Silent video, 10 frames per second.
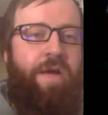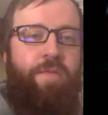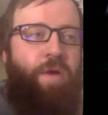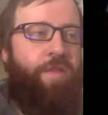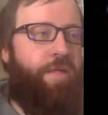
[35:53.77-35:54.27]

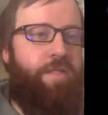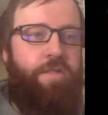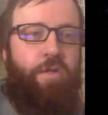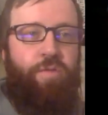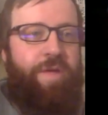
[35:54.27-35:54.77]
And whether
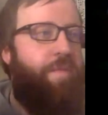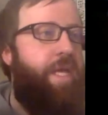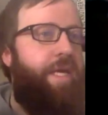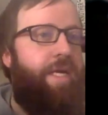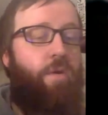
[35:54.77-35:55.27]
it's you're
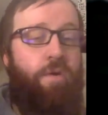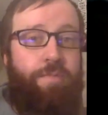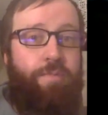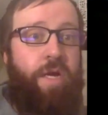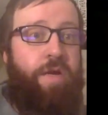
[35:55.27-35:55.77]
replaying it or
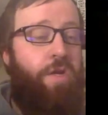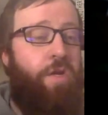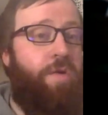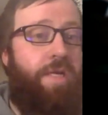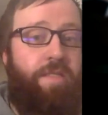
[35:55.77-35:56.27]
it's brand
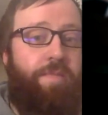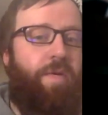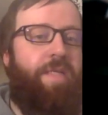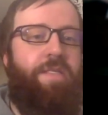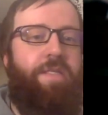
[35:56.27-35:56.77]
new and it's
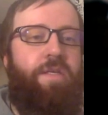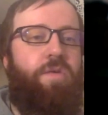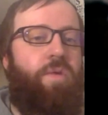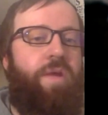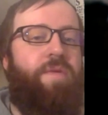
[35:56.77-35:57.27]
surprising
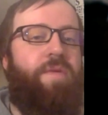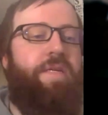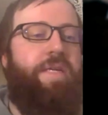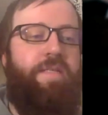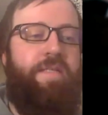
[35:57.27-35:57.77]
you, whatever
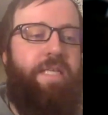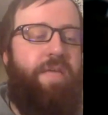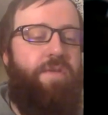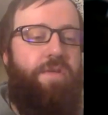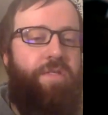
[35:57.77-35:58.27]
it is, it's
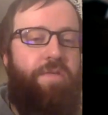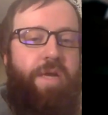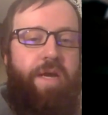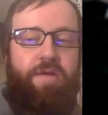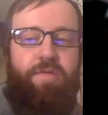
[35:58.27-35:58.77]
giving you some
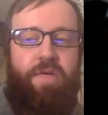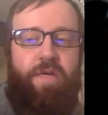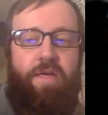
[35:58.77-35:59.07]
kind of